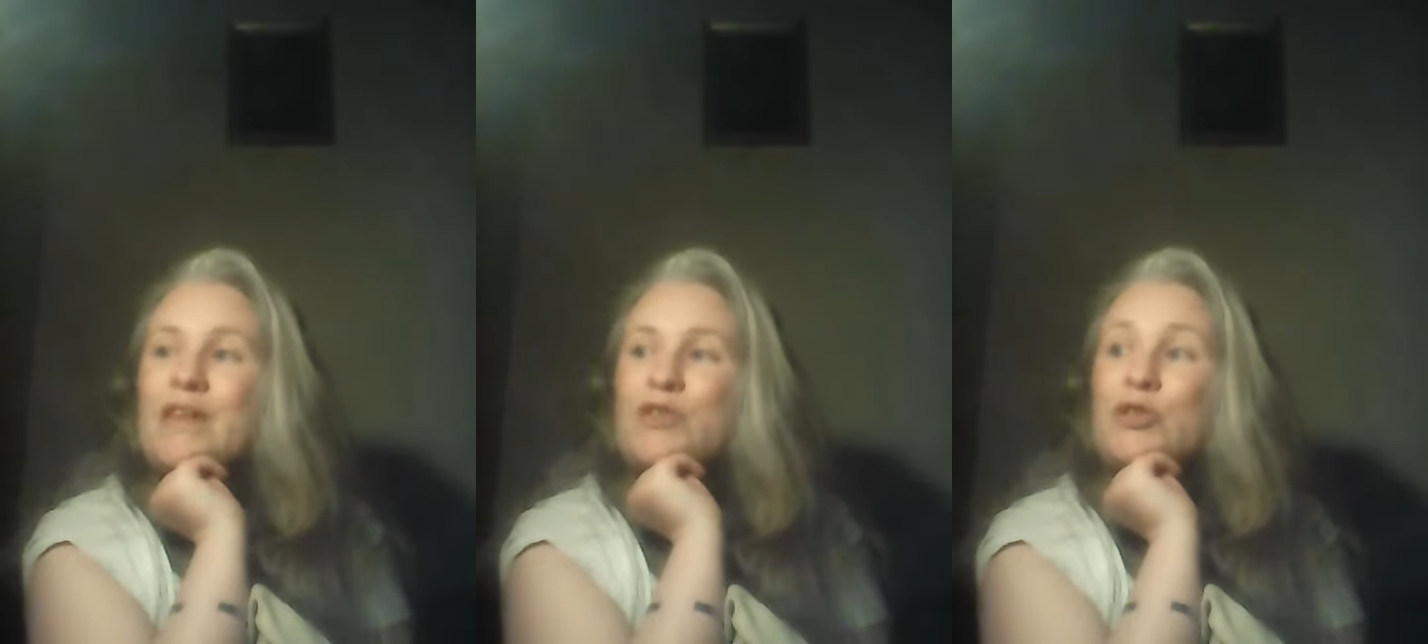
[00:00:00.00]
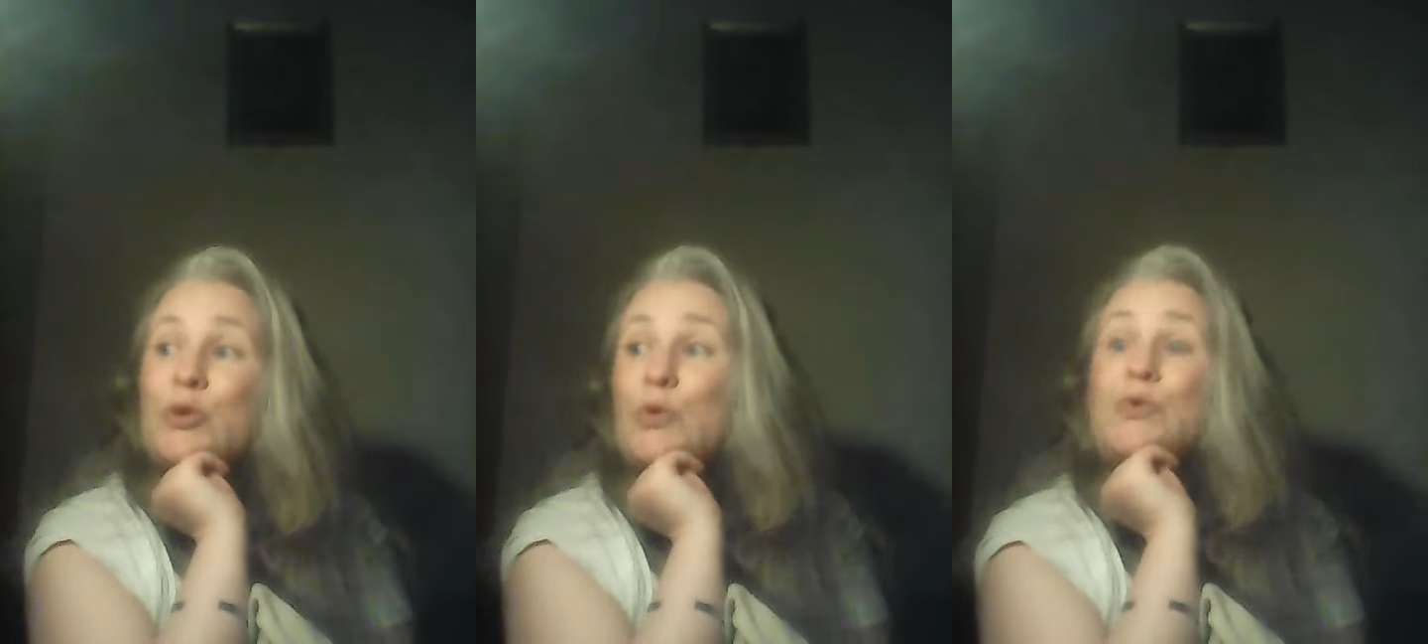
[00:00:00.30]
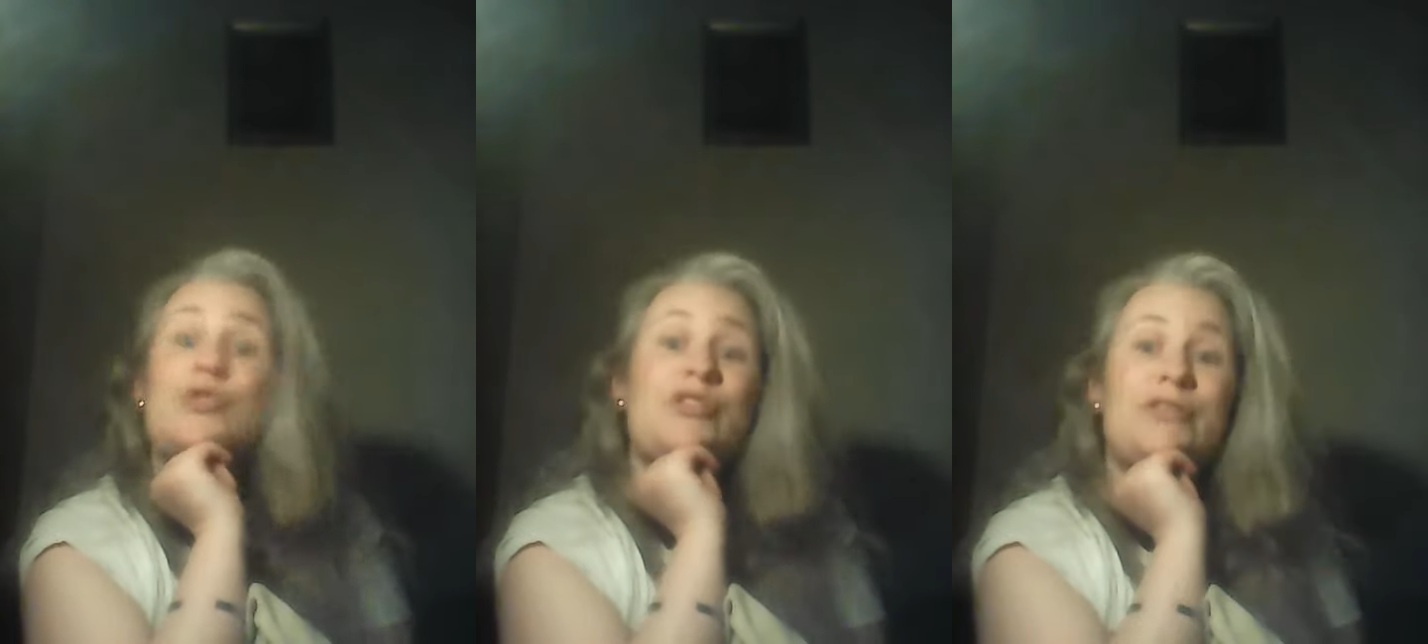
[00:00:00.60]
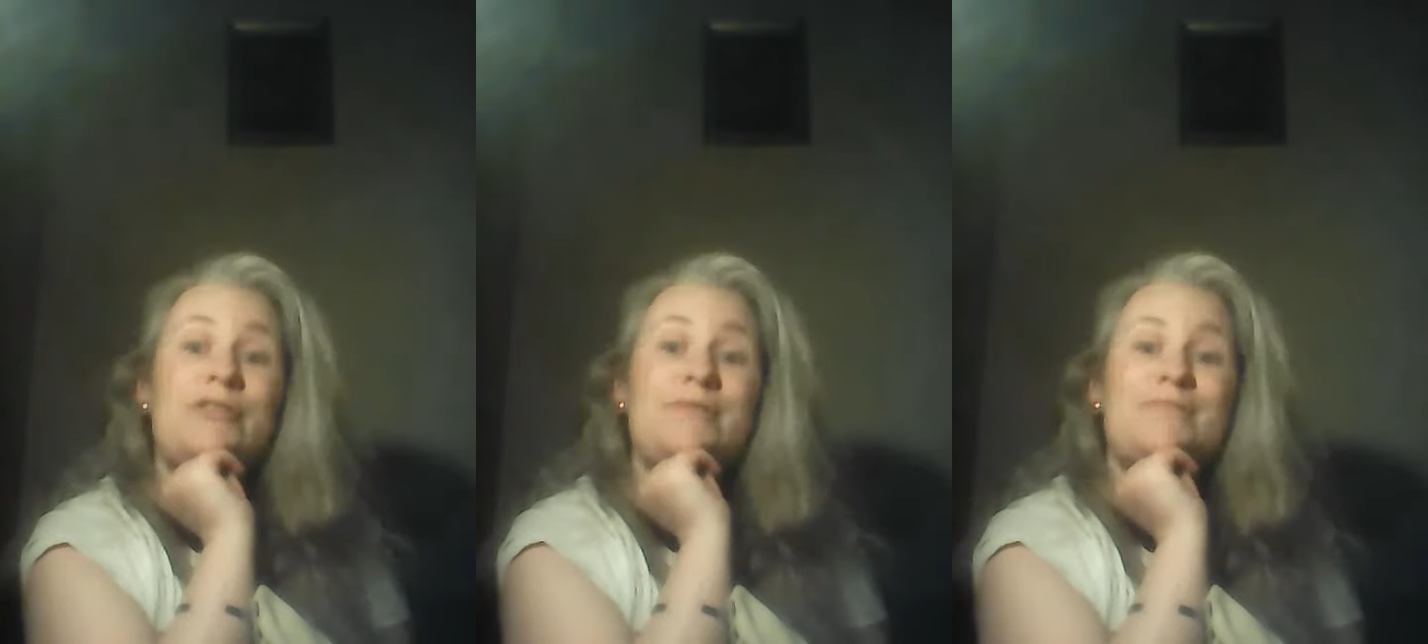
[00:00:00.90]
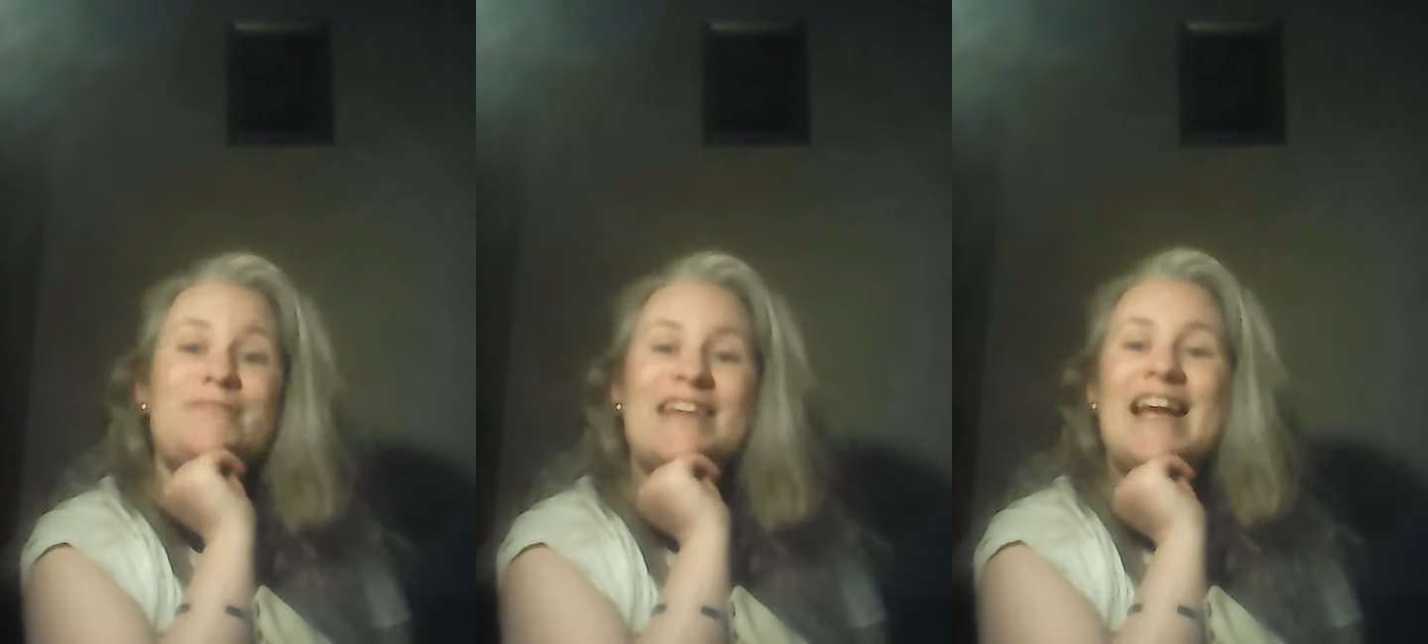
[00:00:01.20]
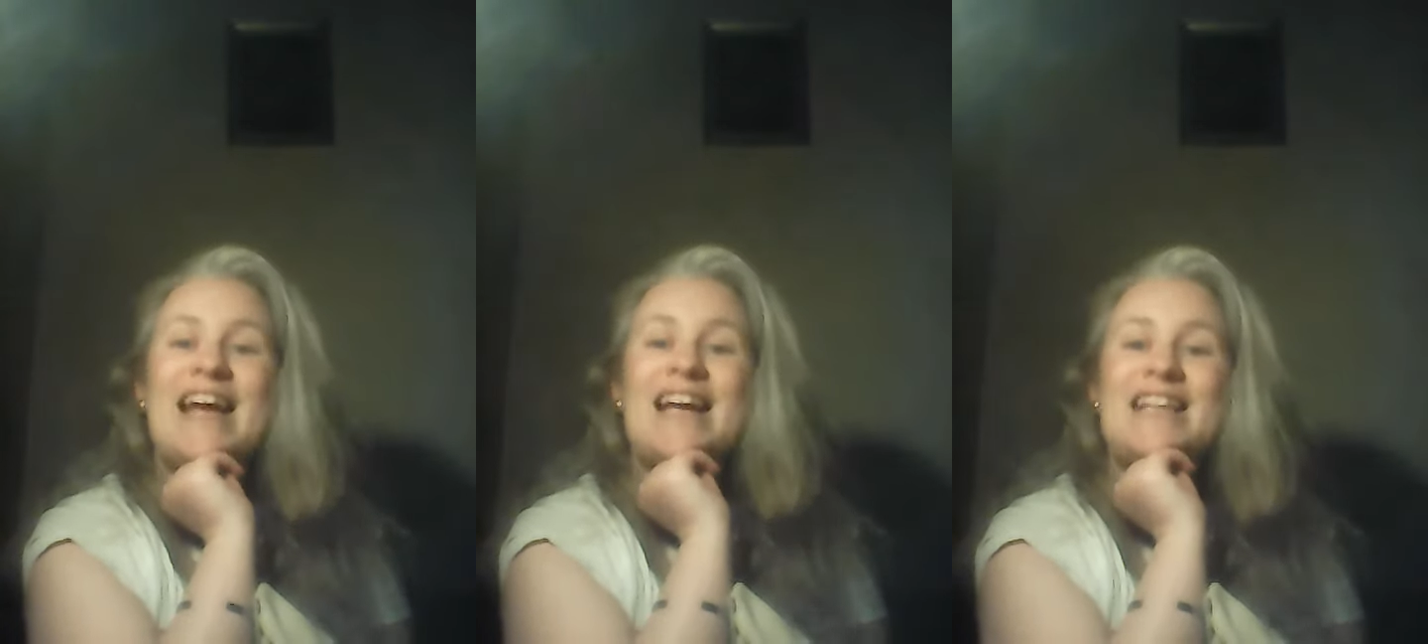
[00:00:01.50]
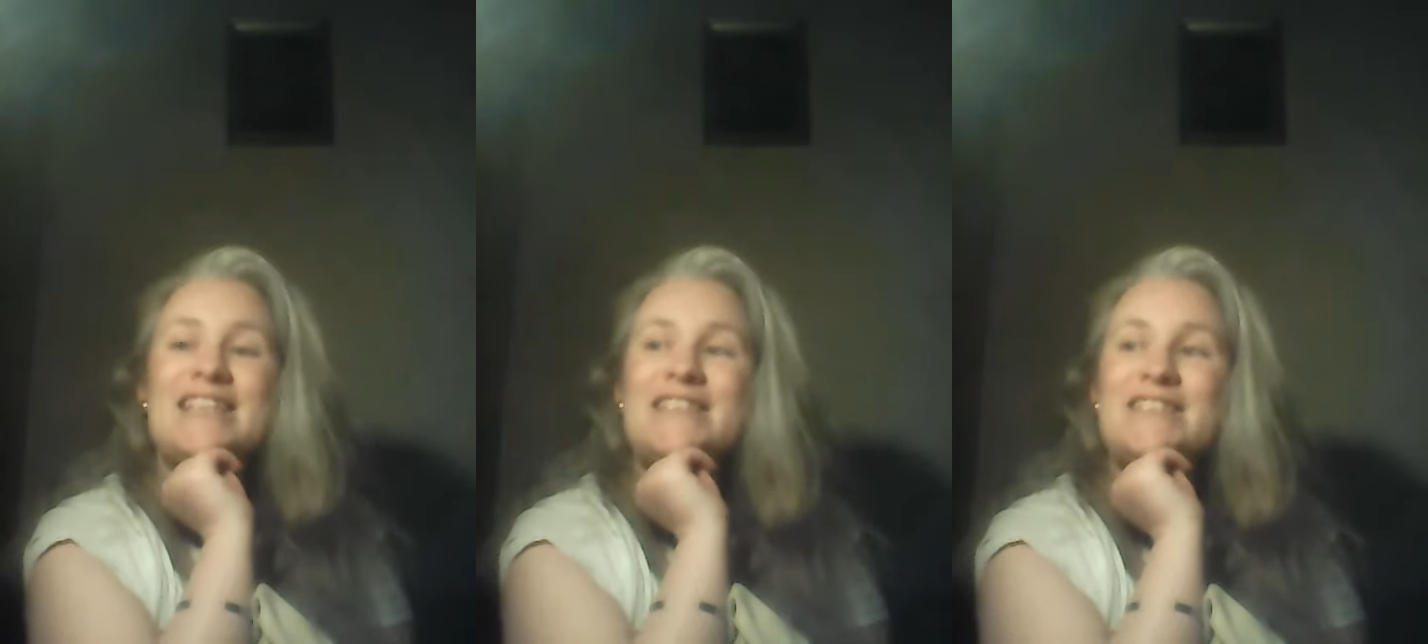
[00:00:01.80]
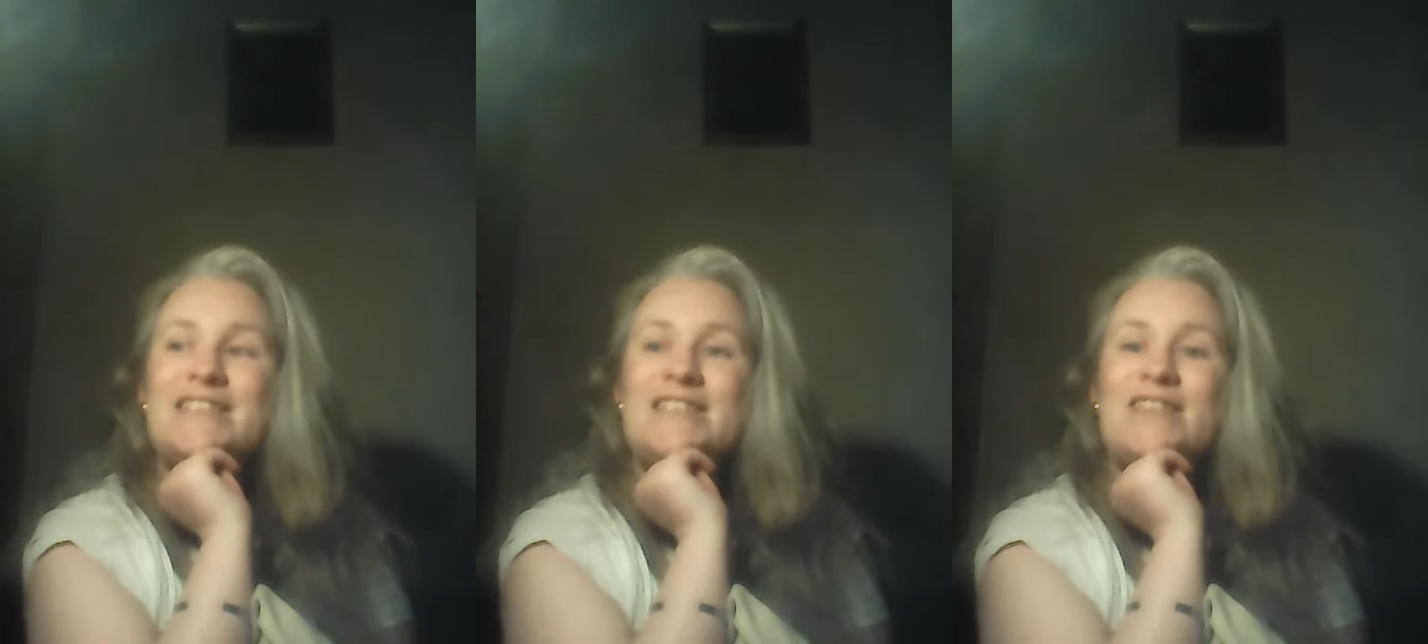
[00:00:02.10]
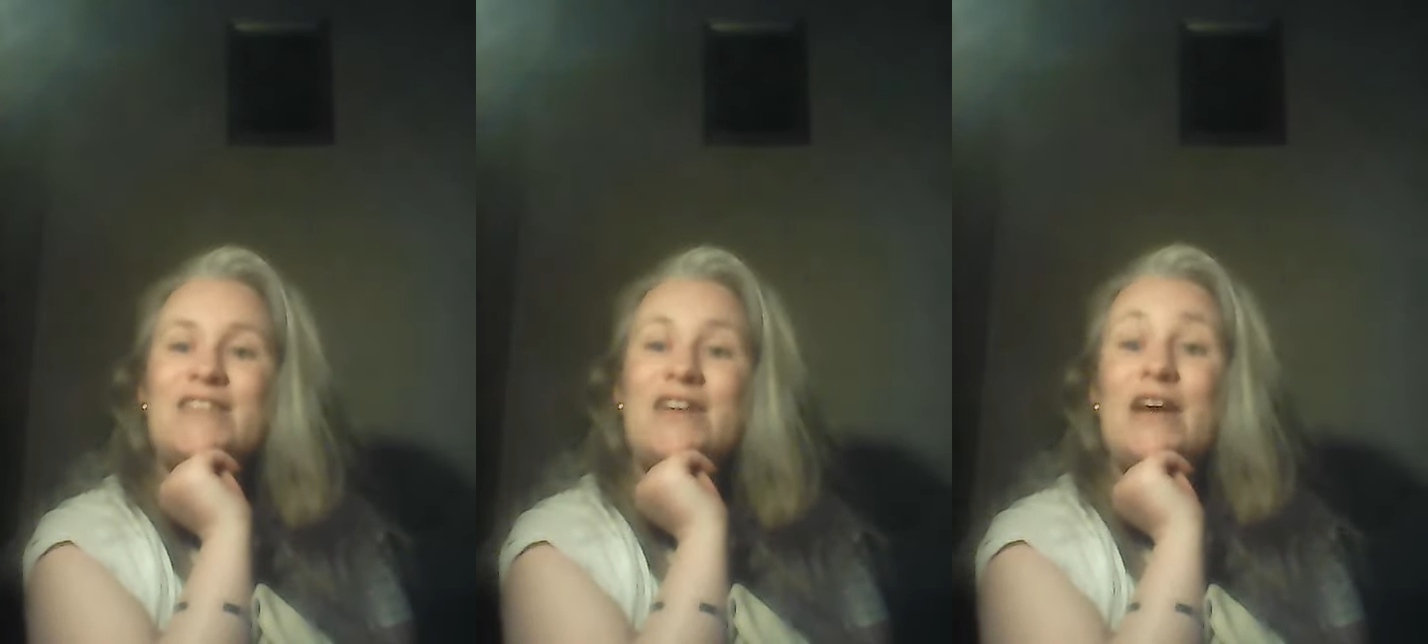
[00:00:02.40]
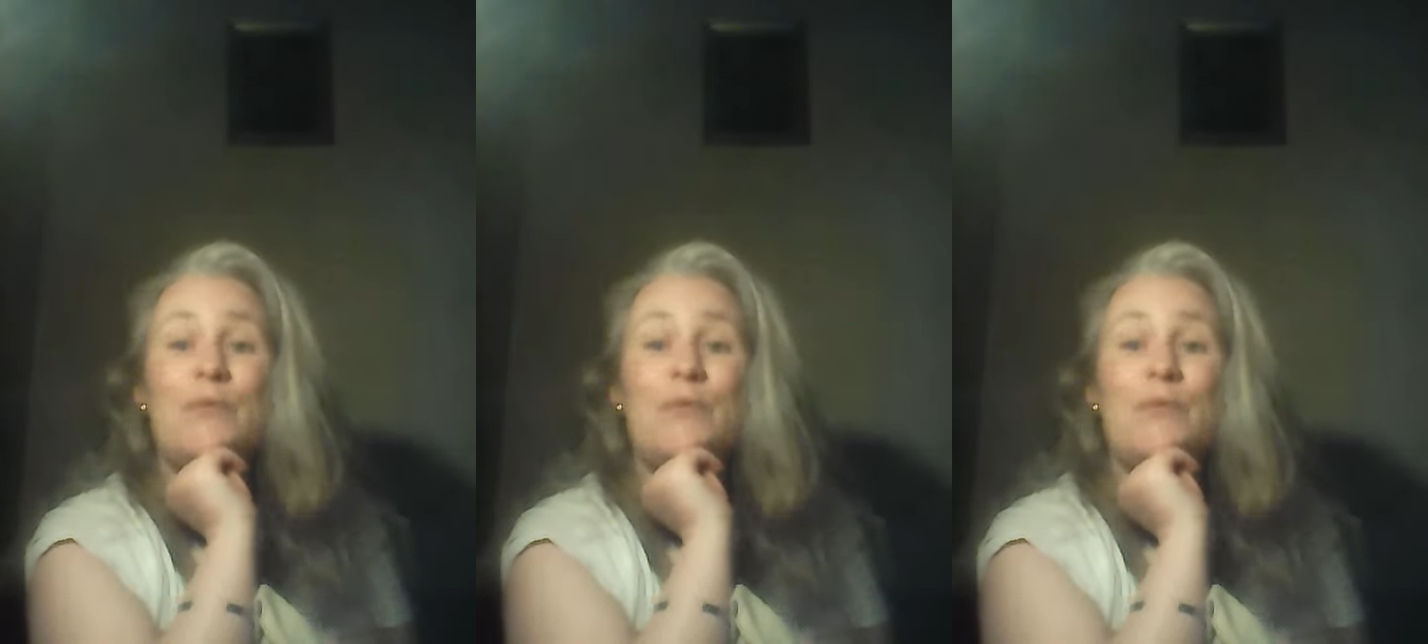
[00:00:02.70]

Solution. And uh,